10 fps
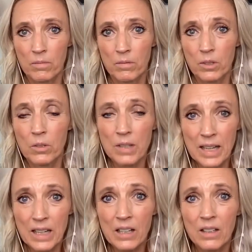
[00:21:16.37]

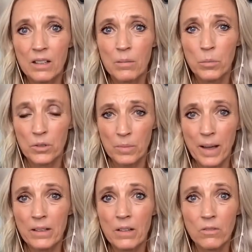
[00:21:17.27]
unique
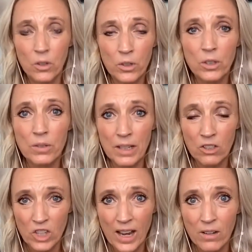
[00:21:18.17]
perspective, your unique
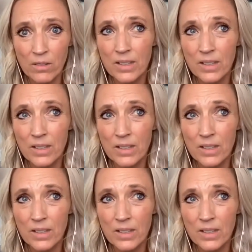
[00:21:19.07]
channel.